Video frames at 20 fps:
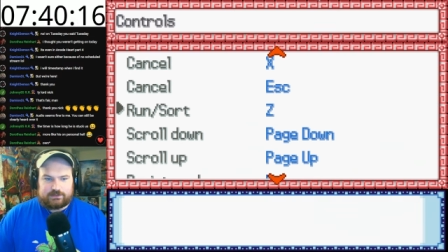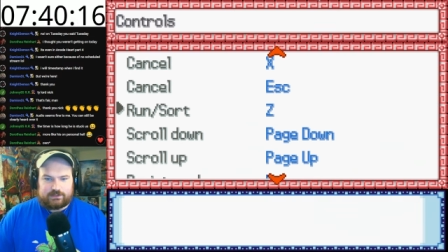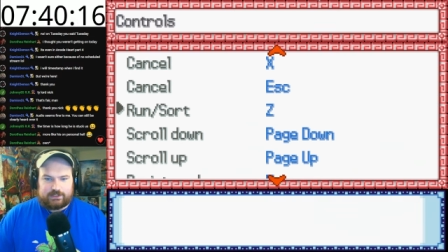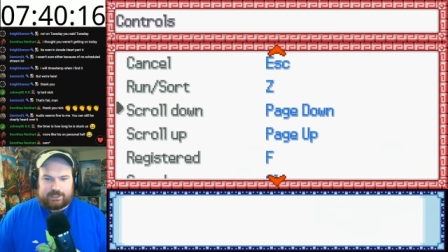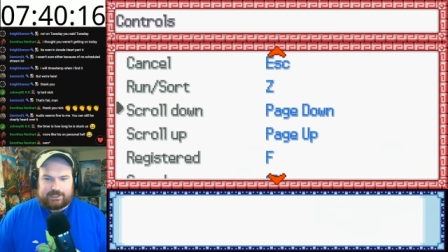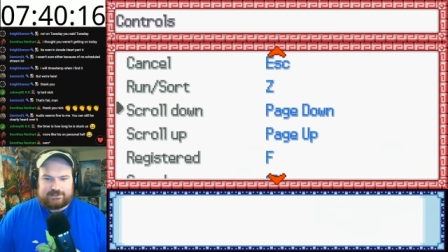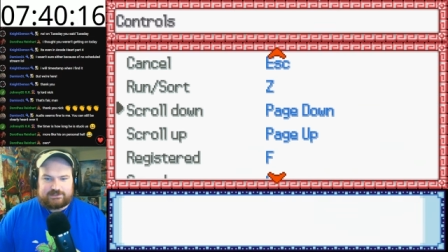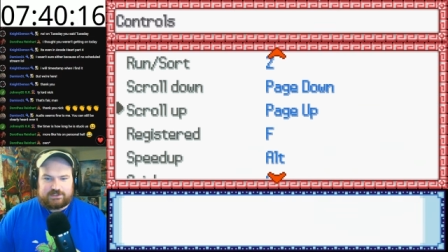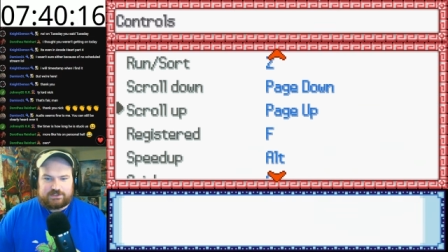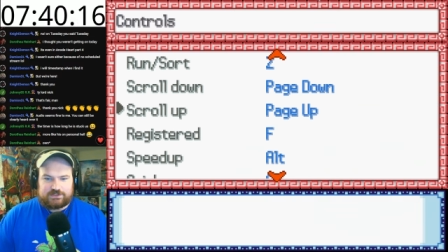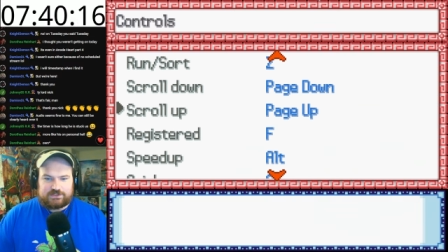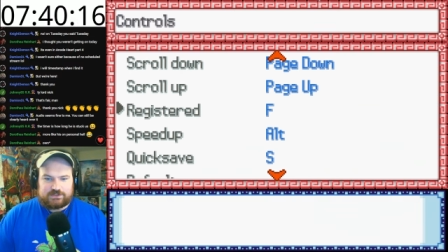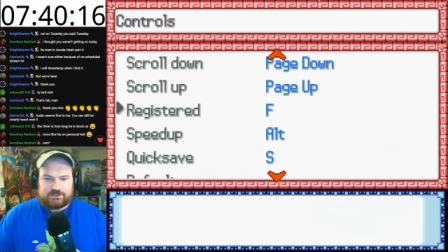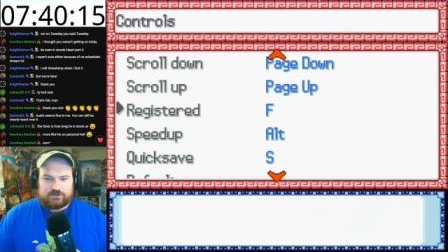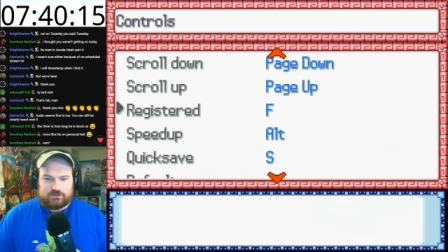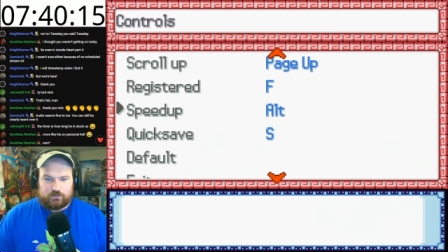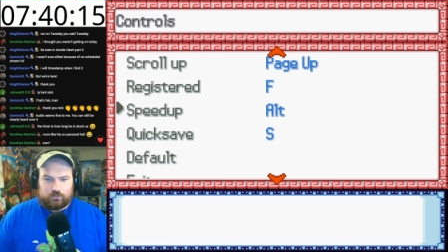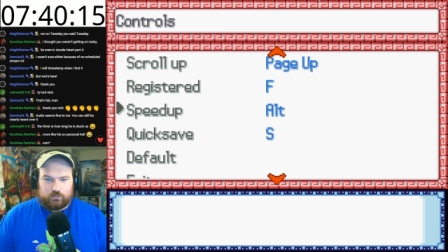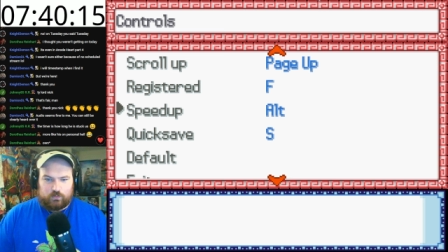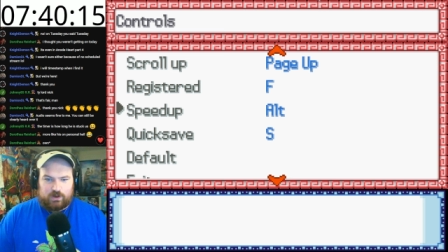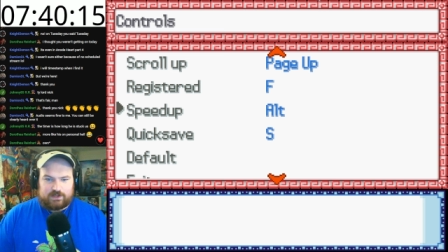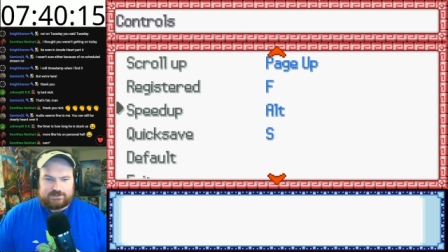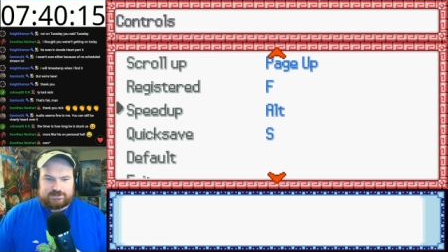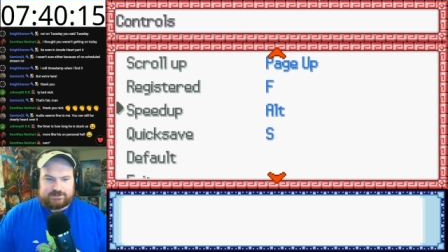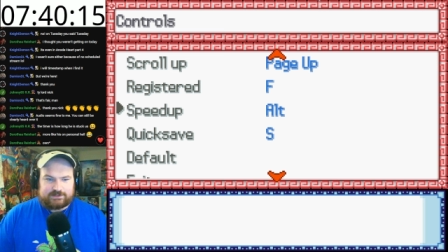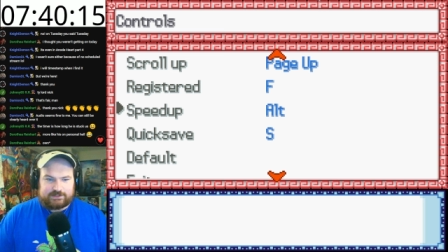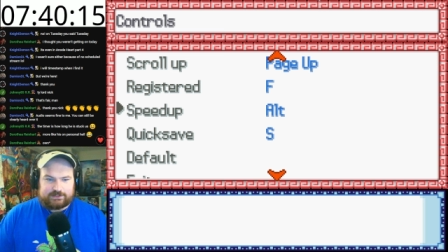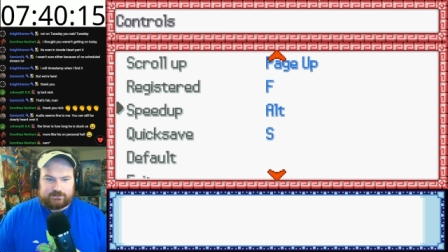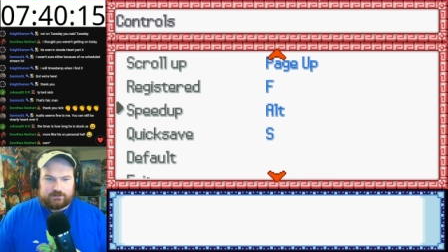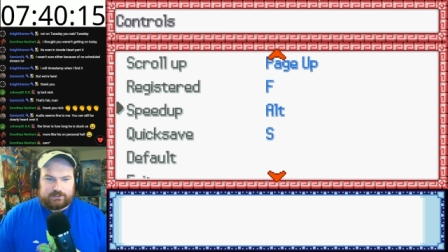I guess I should do the WAS
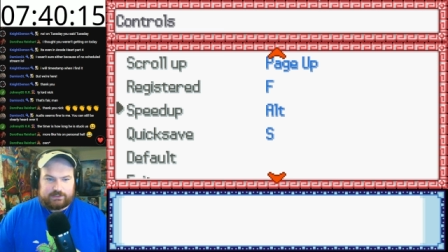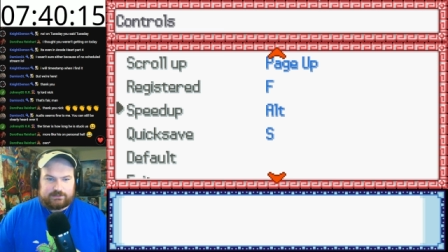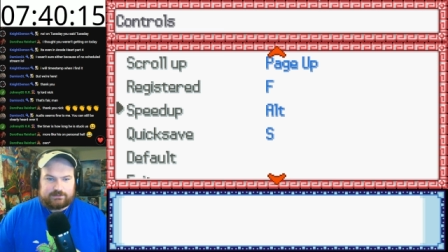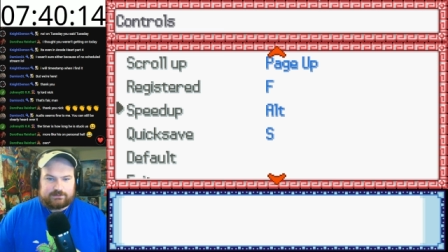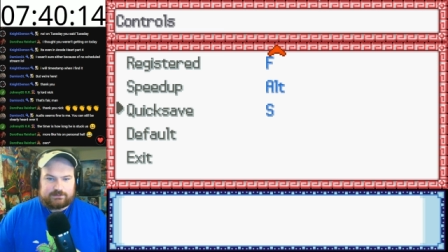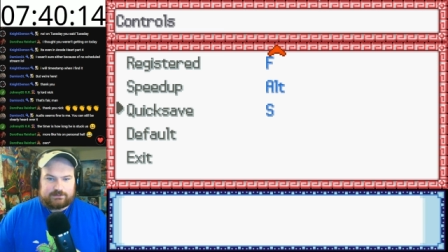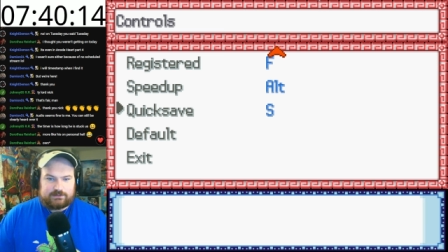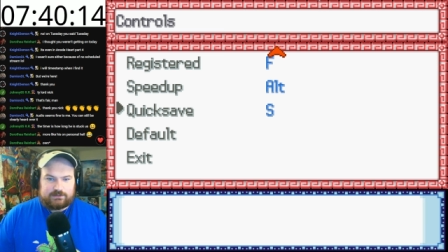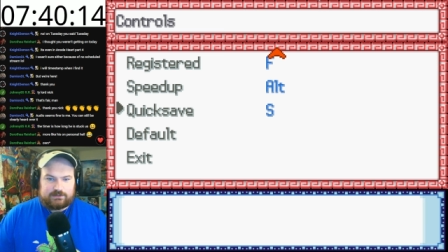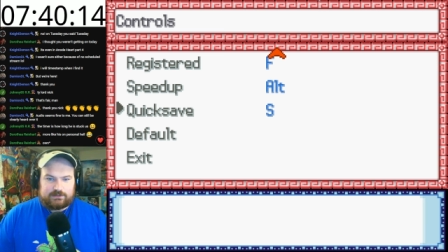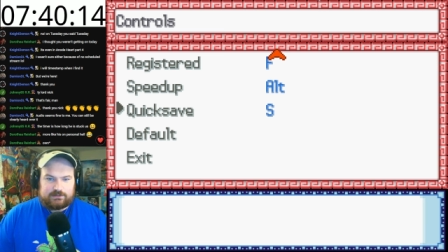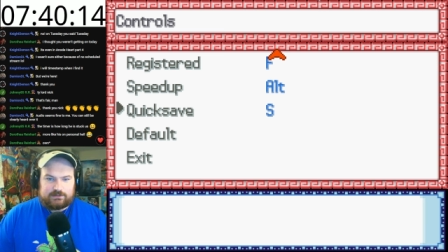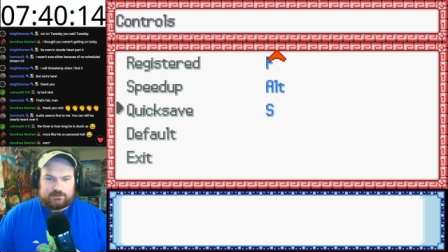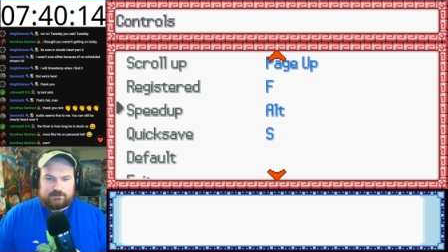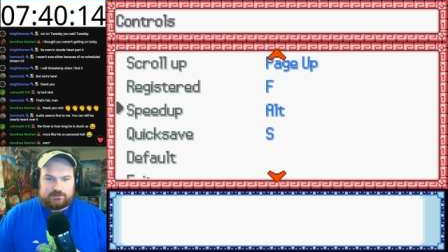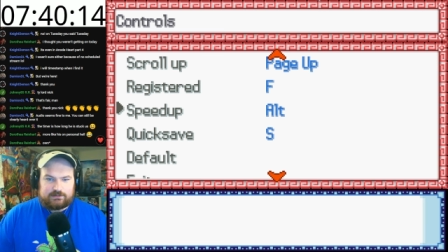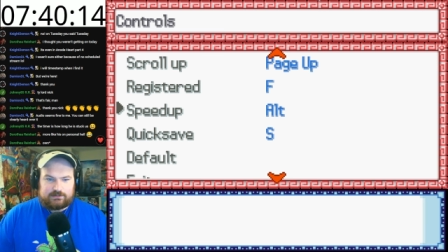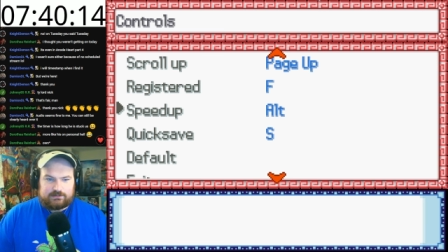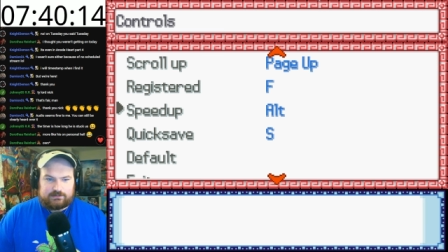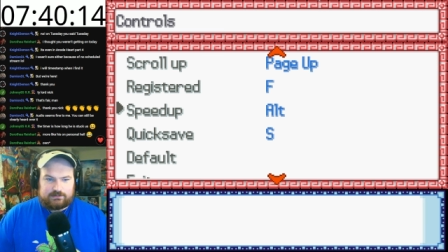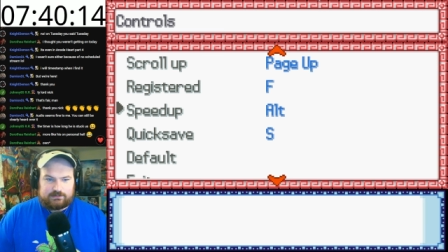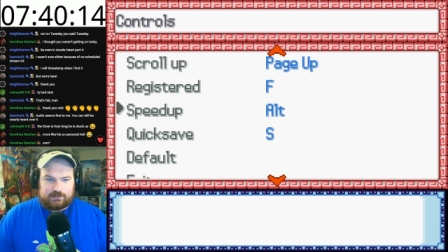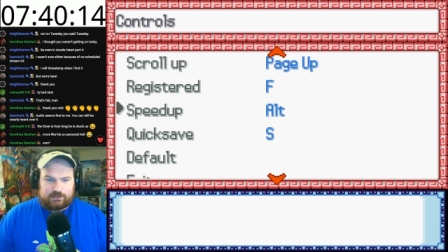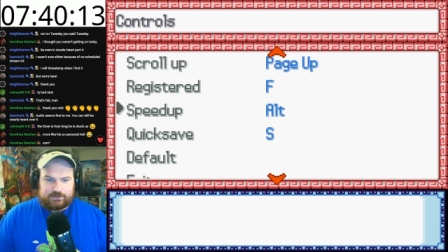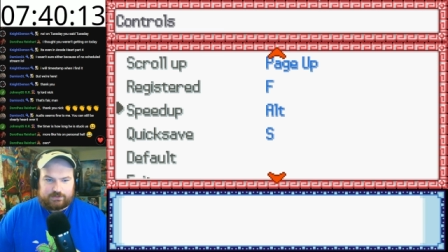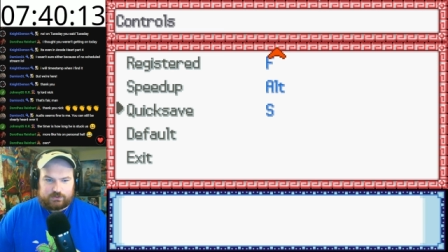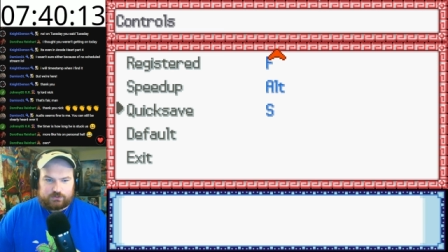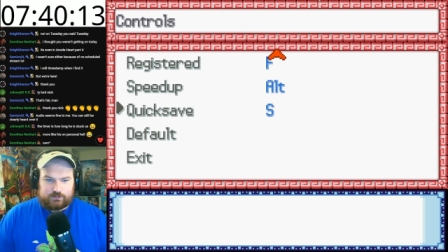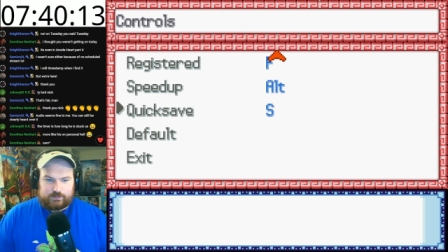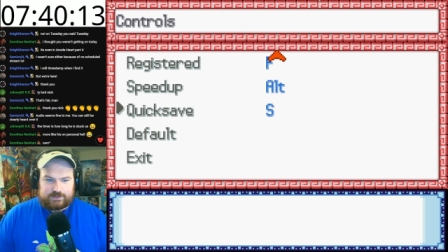thing, right?
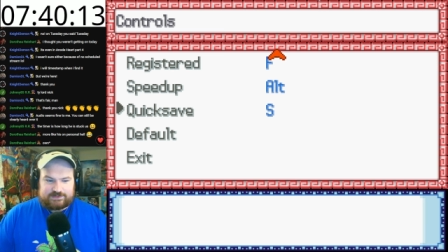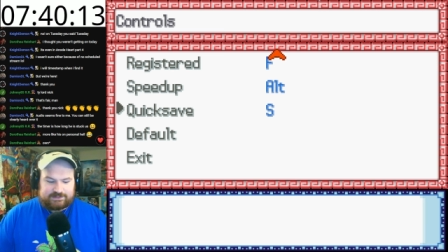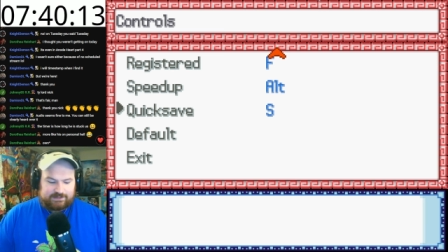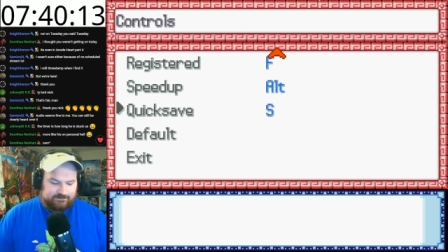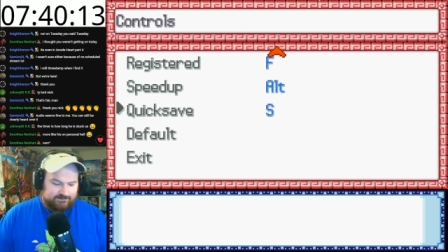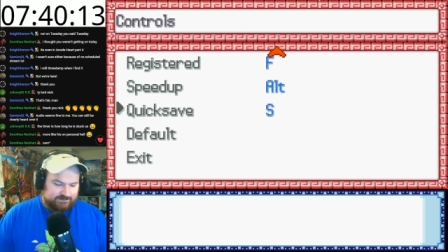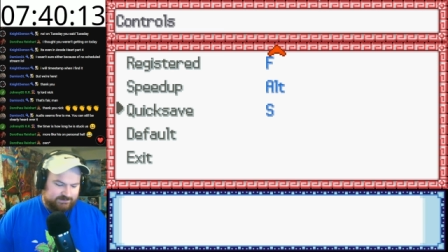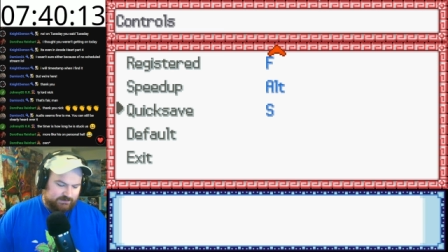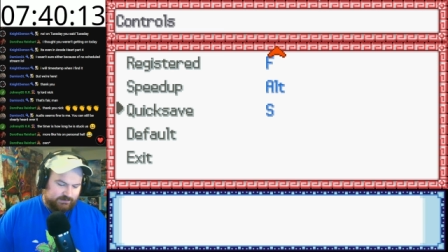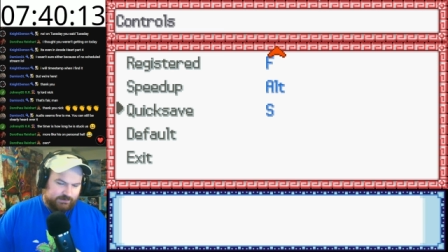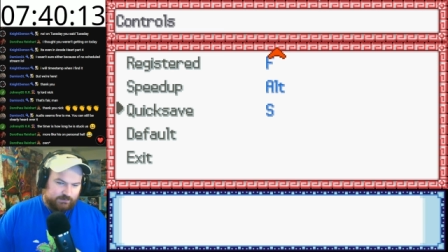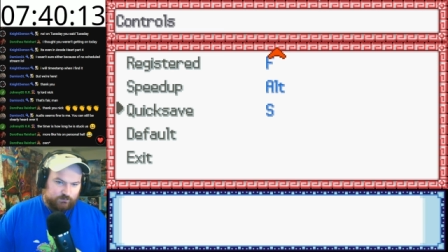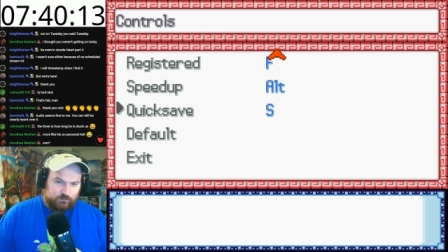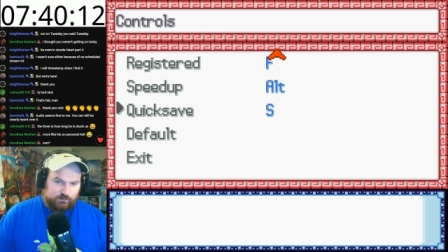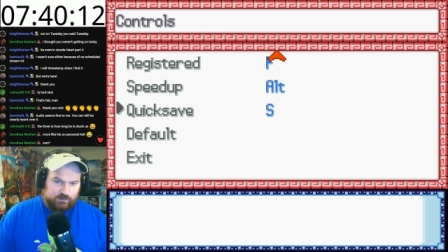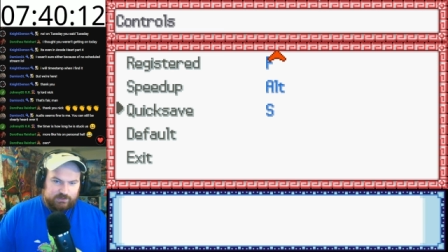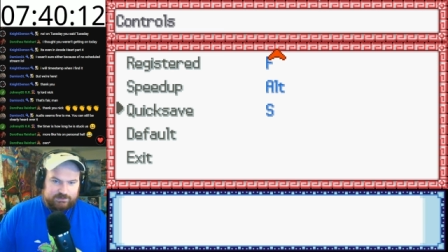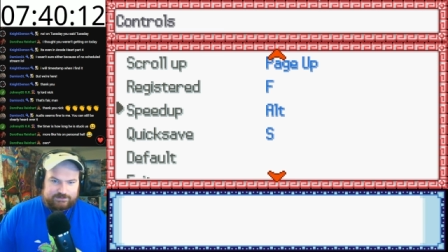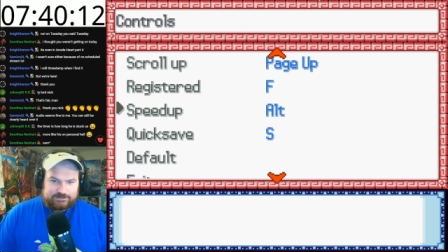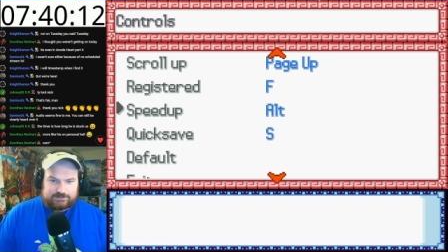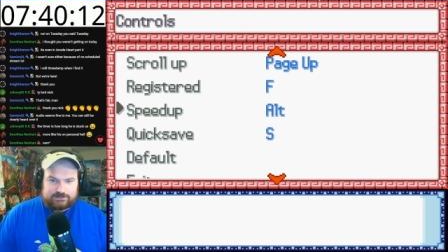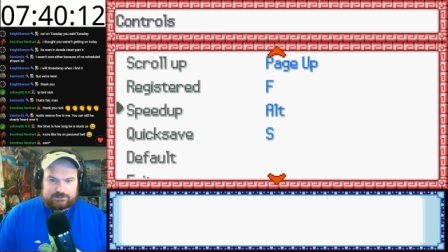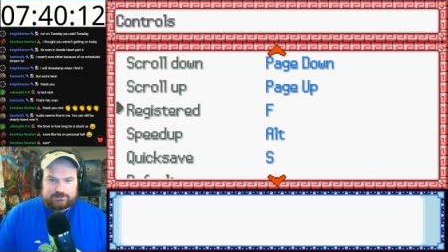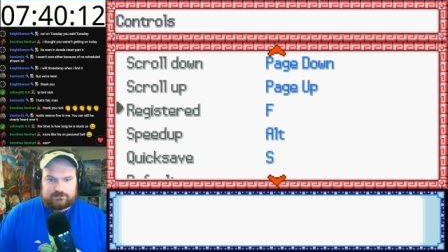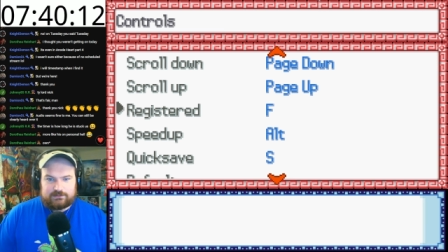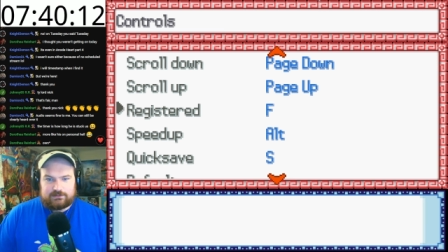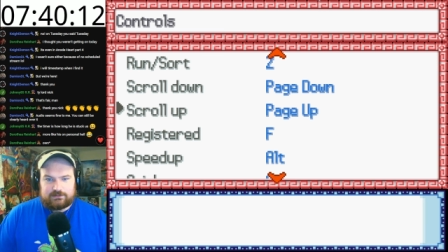Although quick save is already in WAS.